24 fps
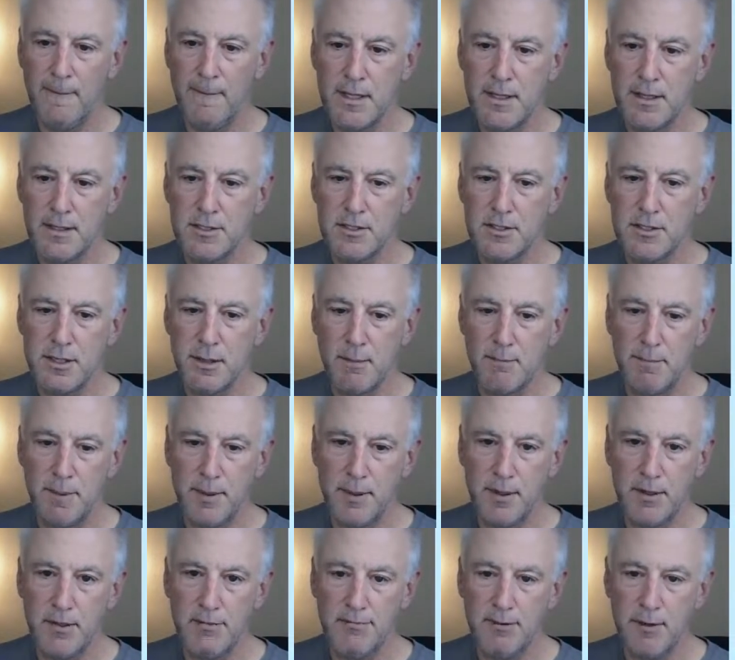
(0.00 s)
This is a
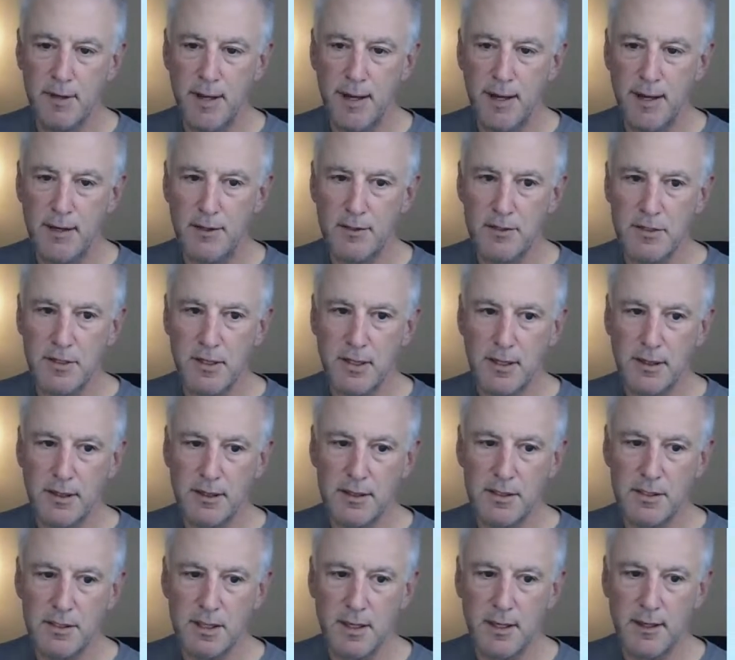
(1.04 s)
beautiful house. Look at
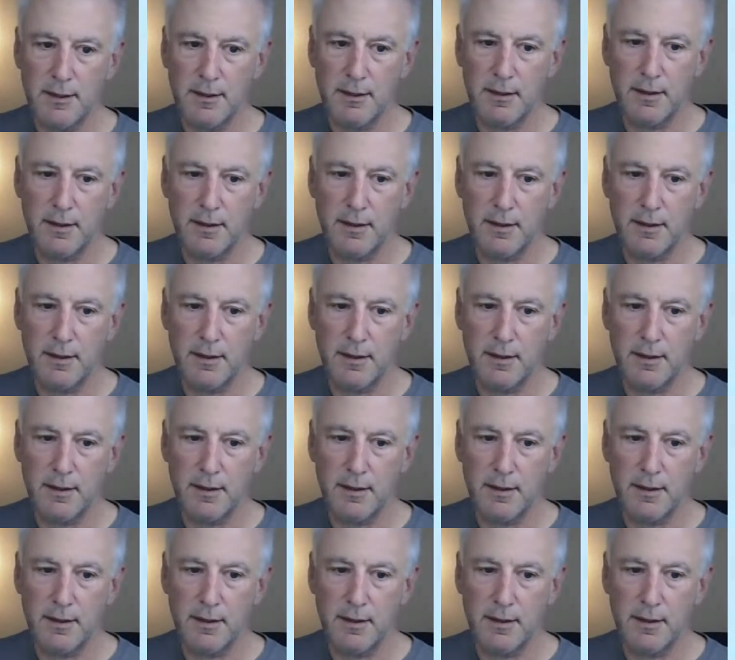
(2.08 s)
this thing.